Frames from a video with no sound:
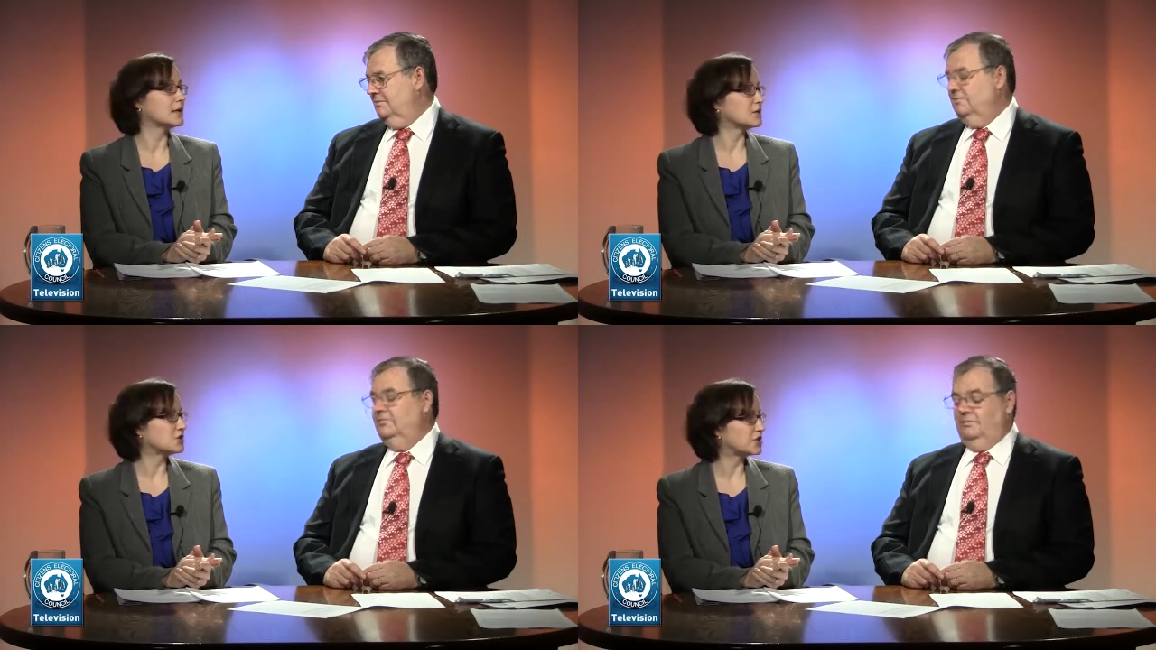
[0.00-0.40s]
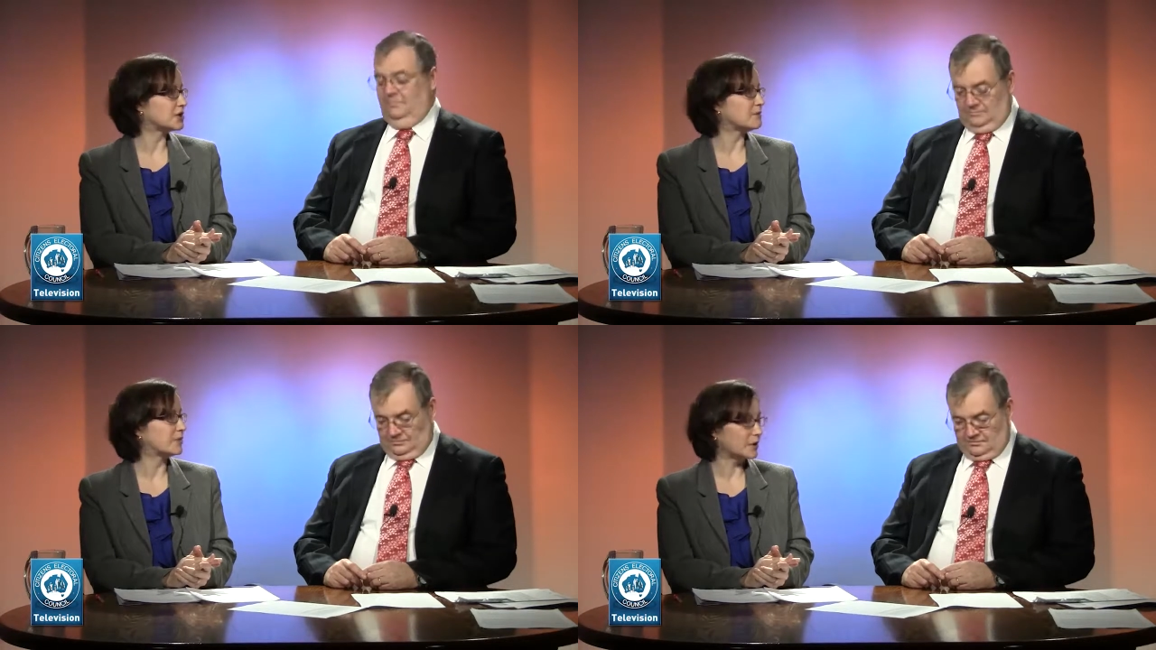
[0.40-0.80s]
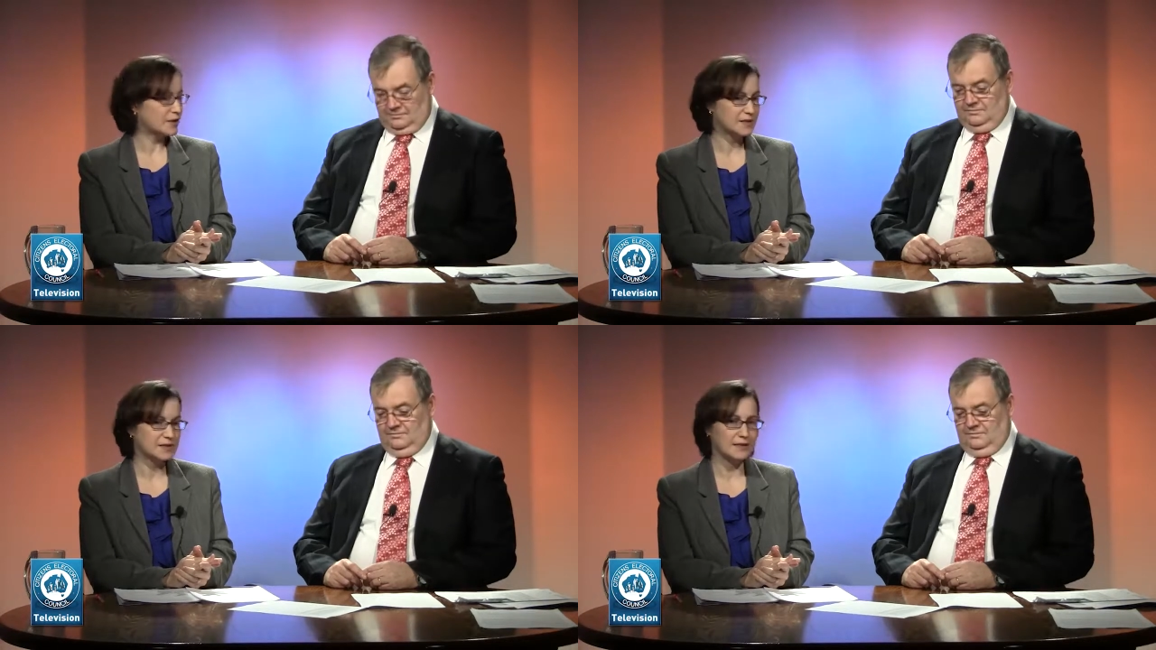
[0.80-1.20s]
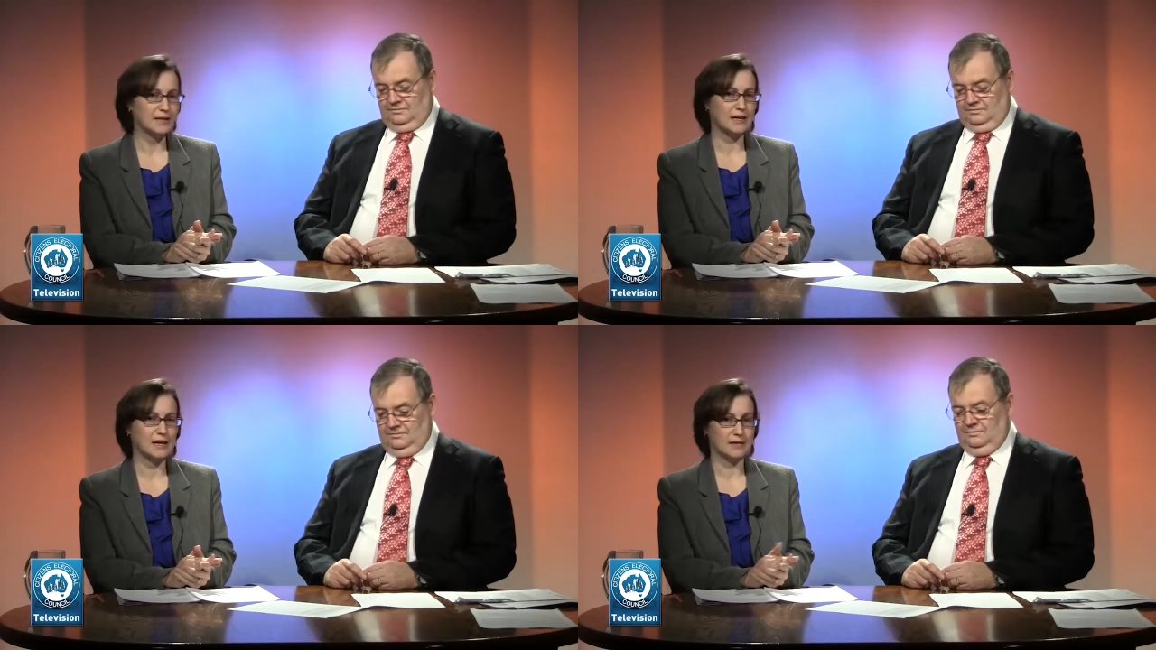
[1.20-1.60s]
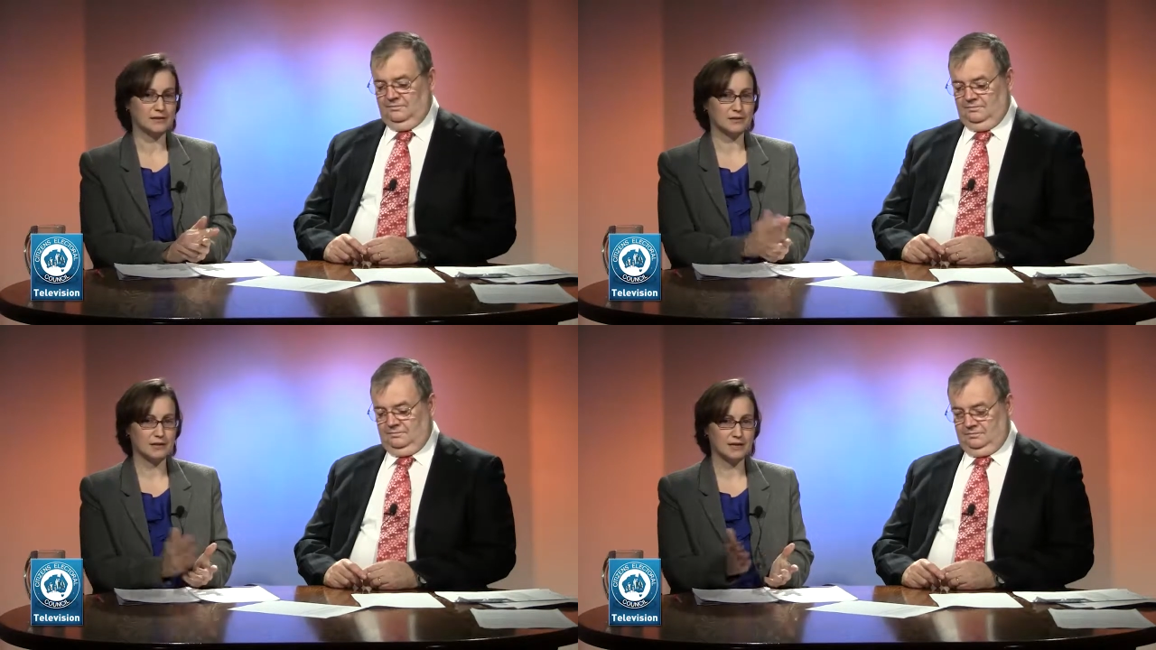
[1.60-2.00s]
Speaker 1: and she personally
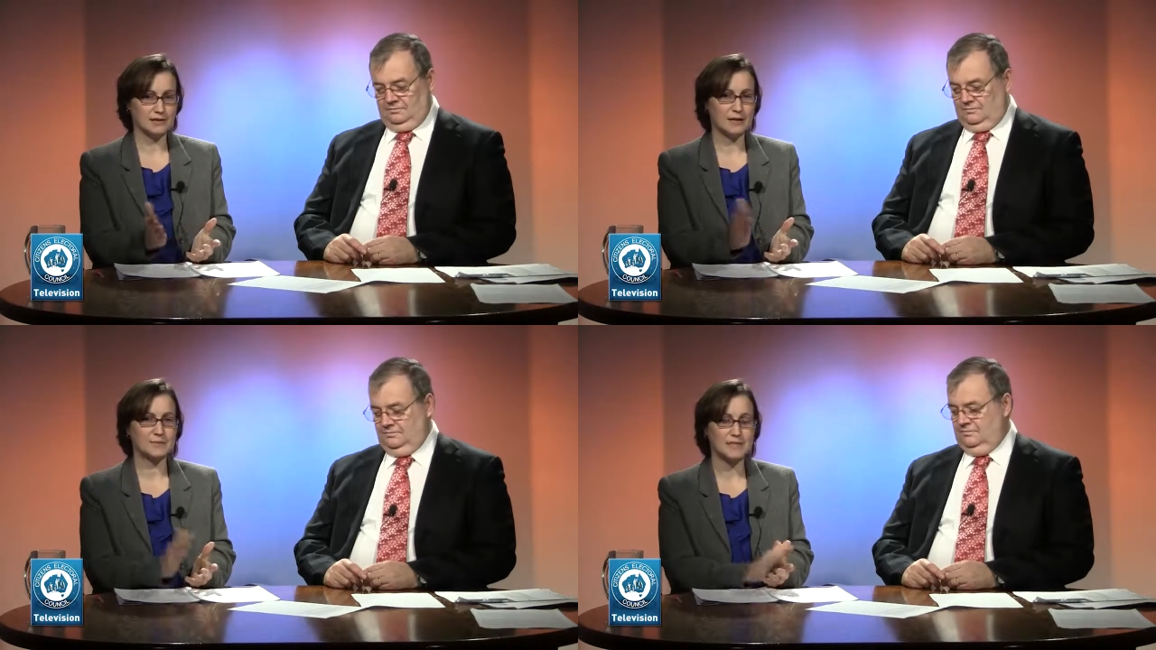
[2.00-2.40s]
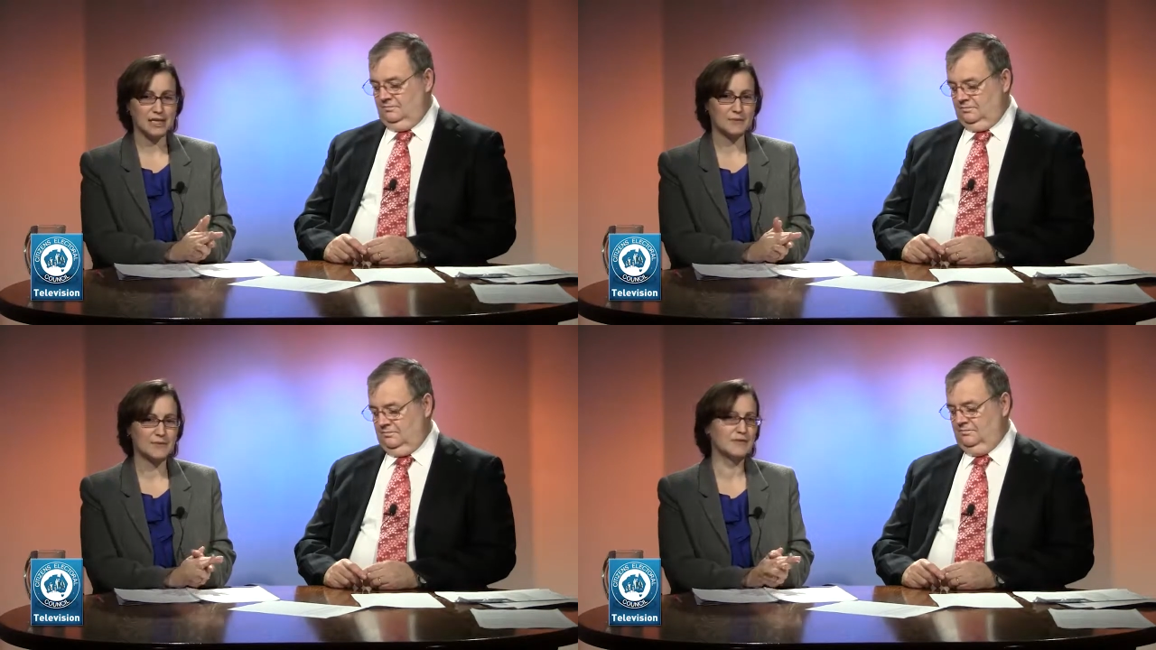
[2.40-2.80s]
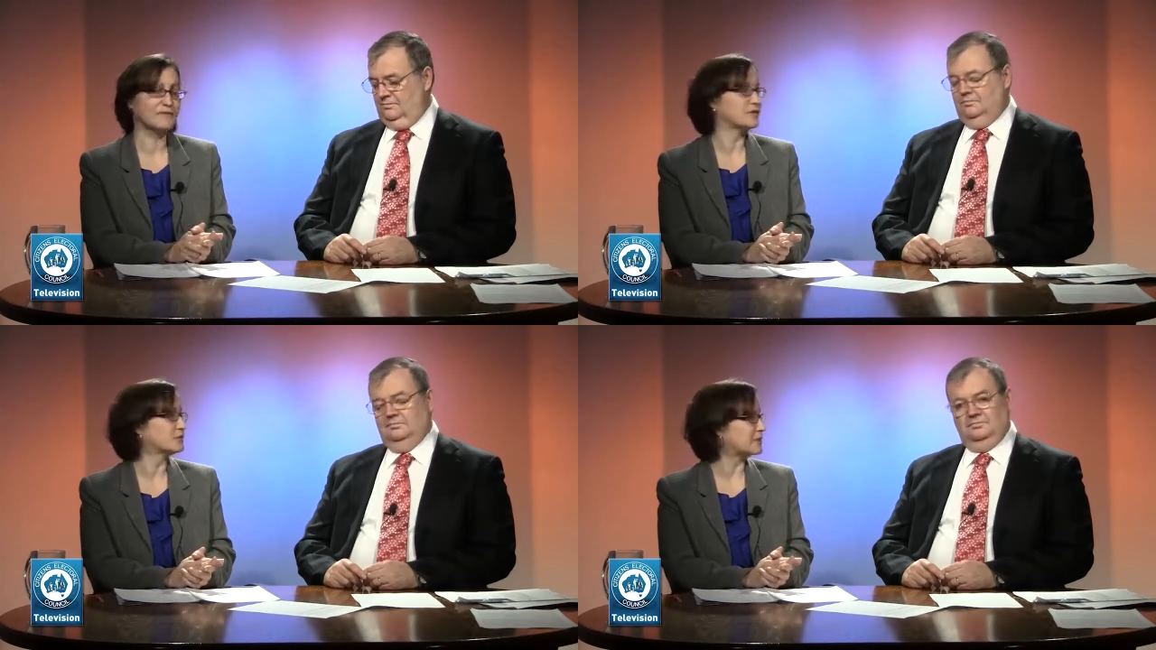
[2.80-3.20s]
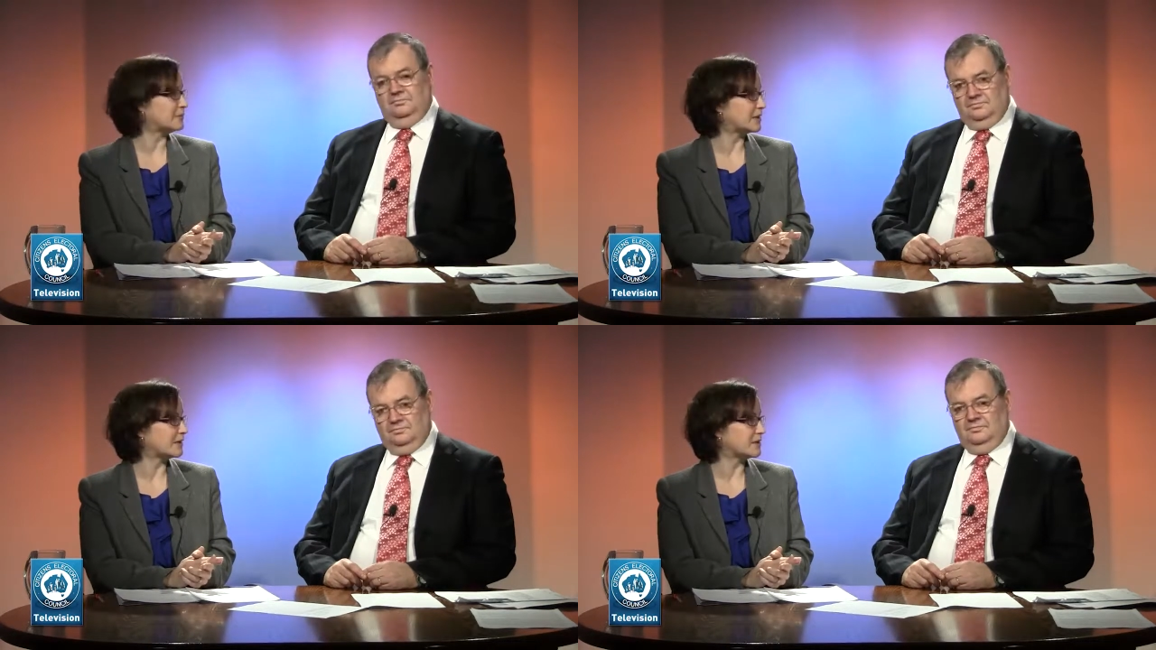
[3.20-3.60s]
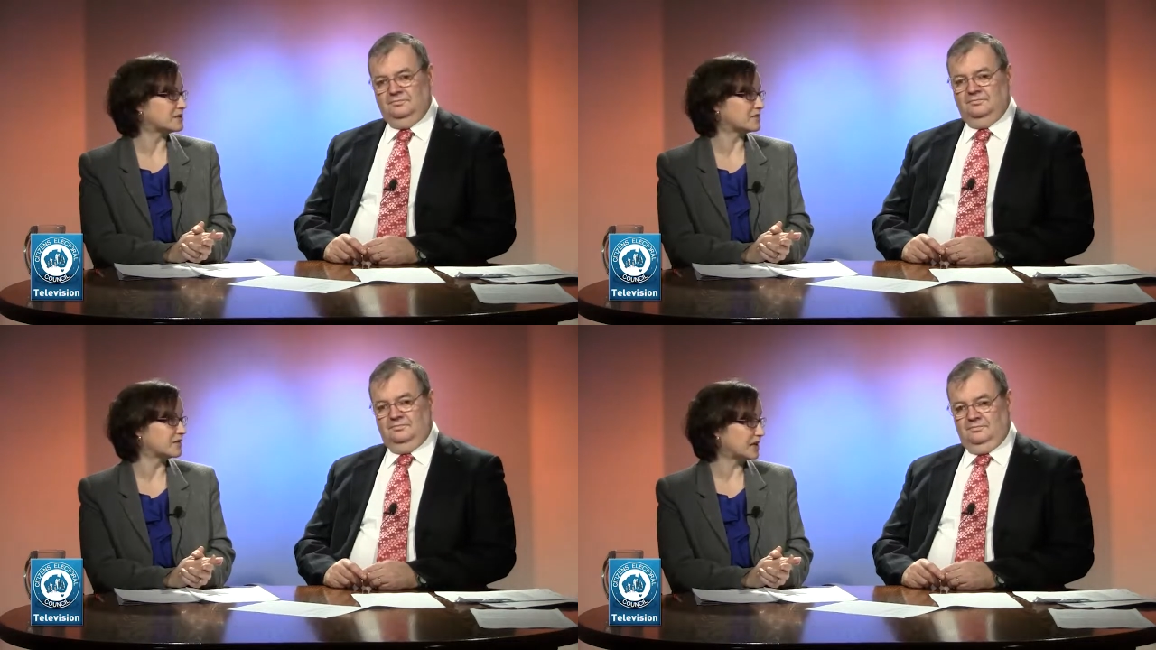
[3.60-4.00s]
and in some depth filled him in on
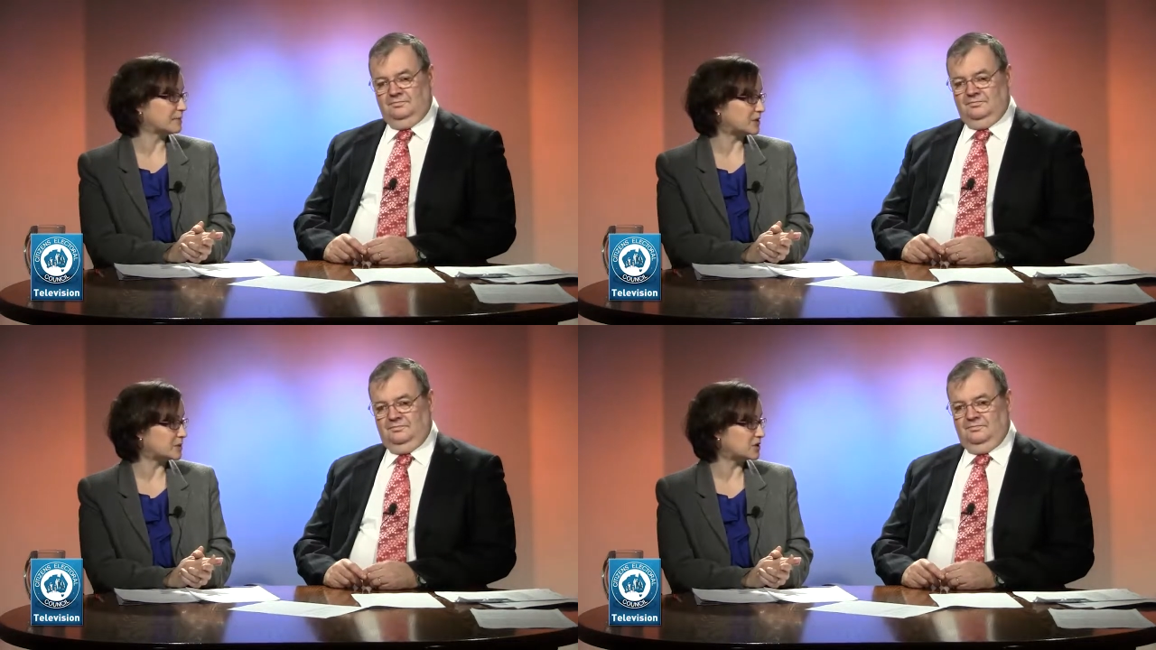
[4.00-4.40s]
these developments,